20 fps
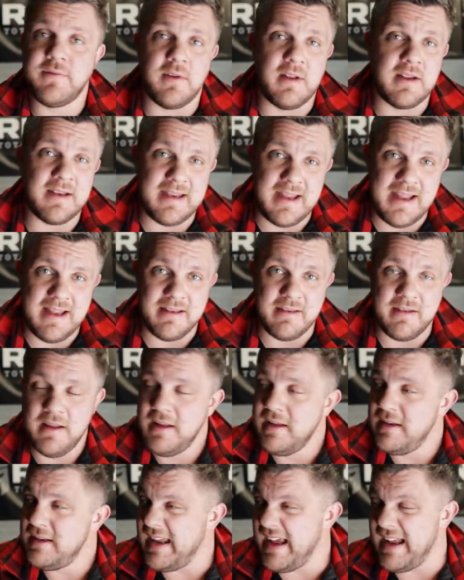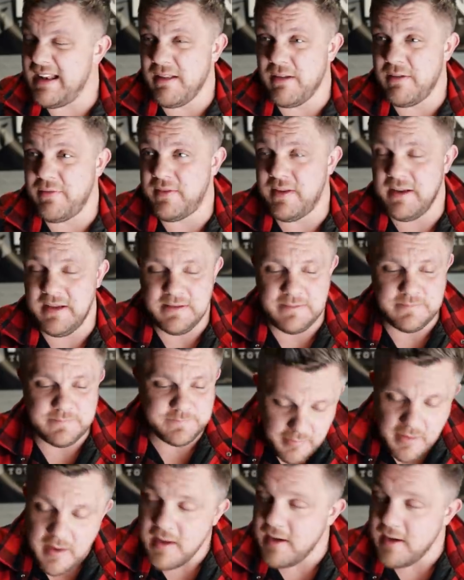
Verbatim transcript: for like dead, deadlifting,